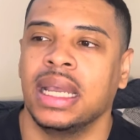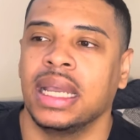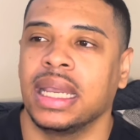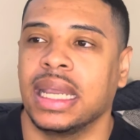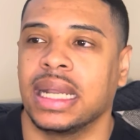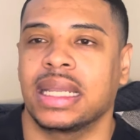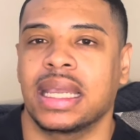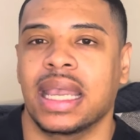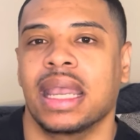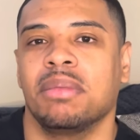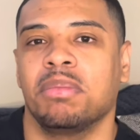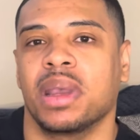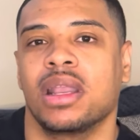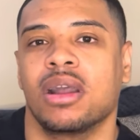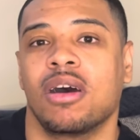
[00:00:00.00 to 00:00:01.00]
it can
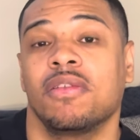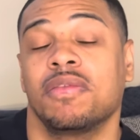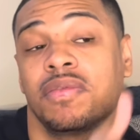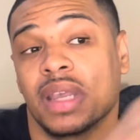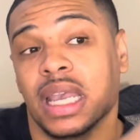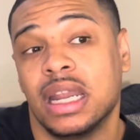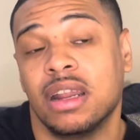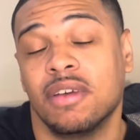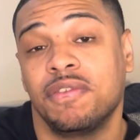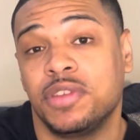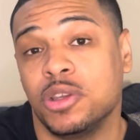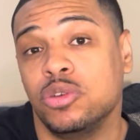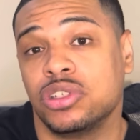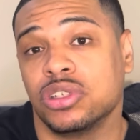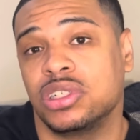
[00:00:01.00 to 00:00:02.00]
pay off in a
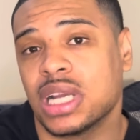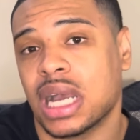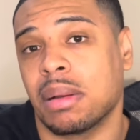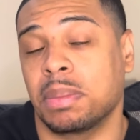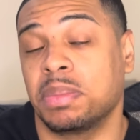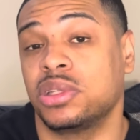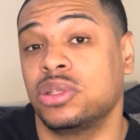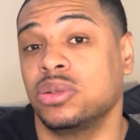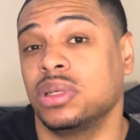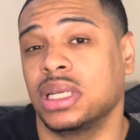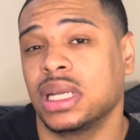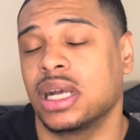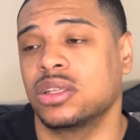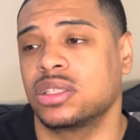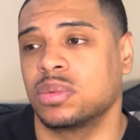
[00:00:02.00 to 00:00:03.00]
future job opportunity
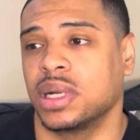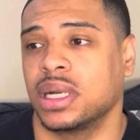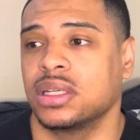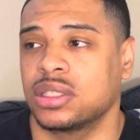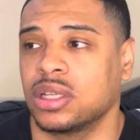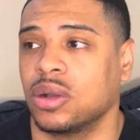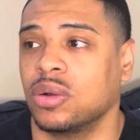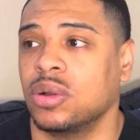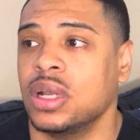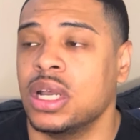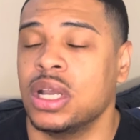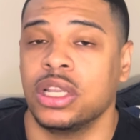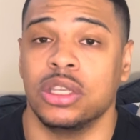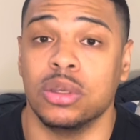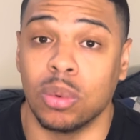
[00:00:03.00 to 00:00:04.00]
elsewhere. So
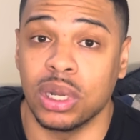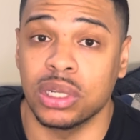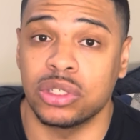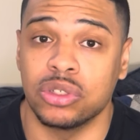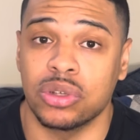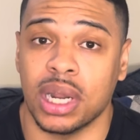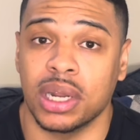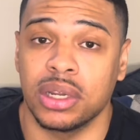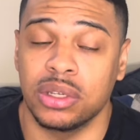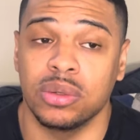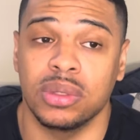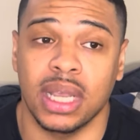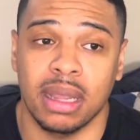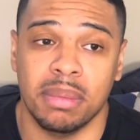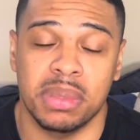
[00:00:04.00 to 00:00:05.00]
you want to try to do
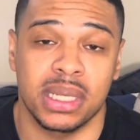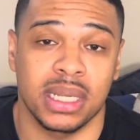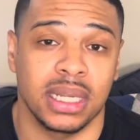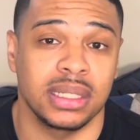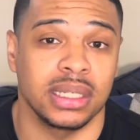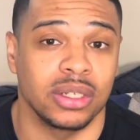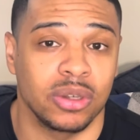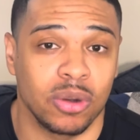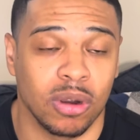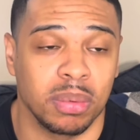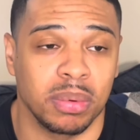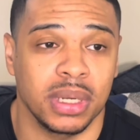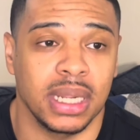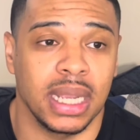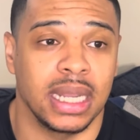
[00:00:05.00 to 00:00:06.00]
that because in
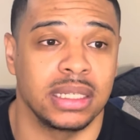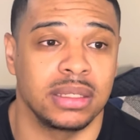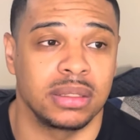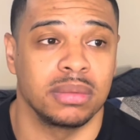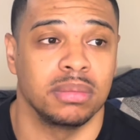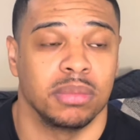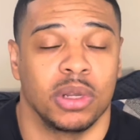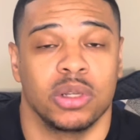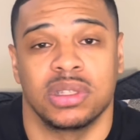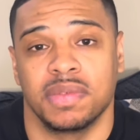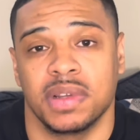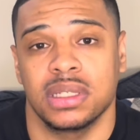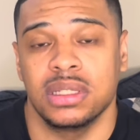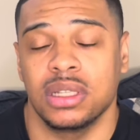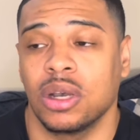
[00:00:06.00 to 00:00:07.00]
corporate, as most of
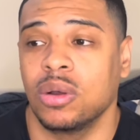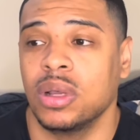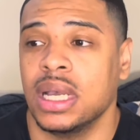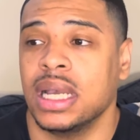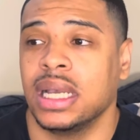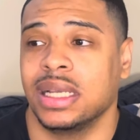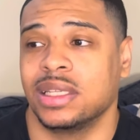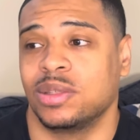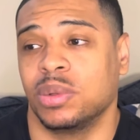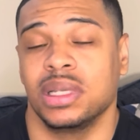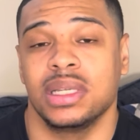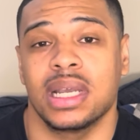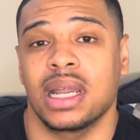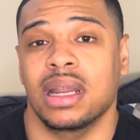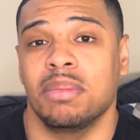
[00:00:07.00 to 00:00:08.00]
us know, it's really
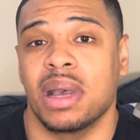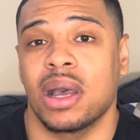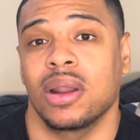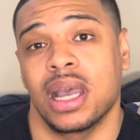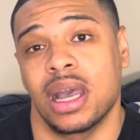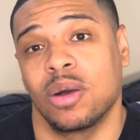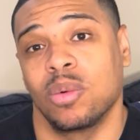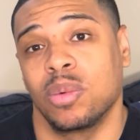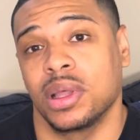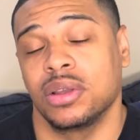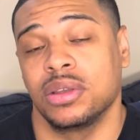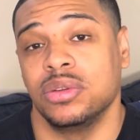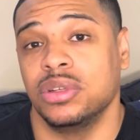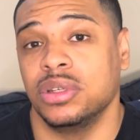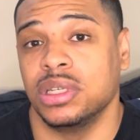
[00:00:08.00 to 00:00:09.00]
not about how well you
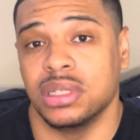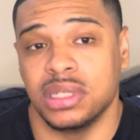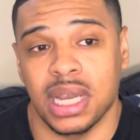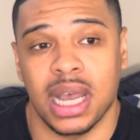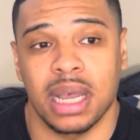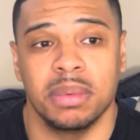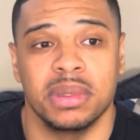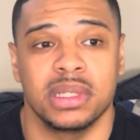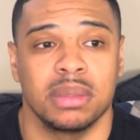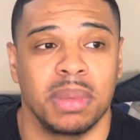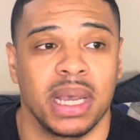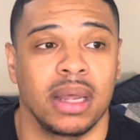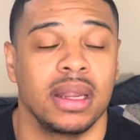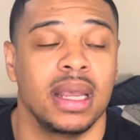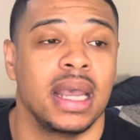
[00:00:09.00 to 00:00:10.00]
do your job. It's
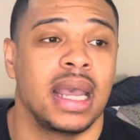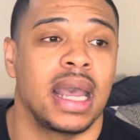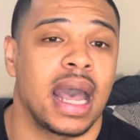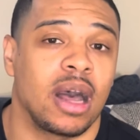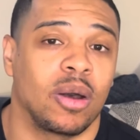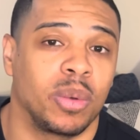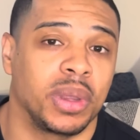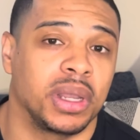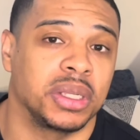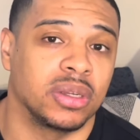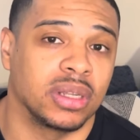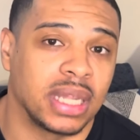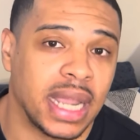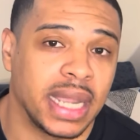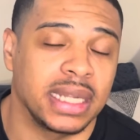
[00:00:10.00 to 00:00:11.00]
about how well you're
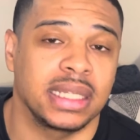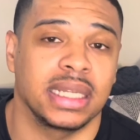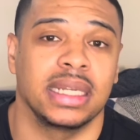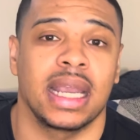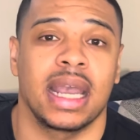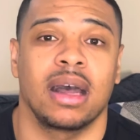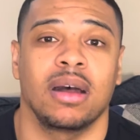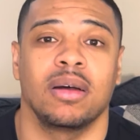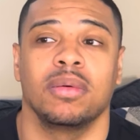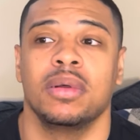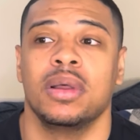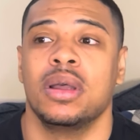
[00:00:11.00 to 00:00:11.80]
liked and how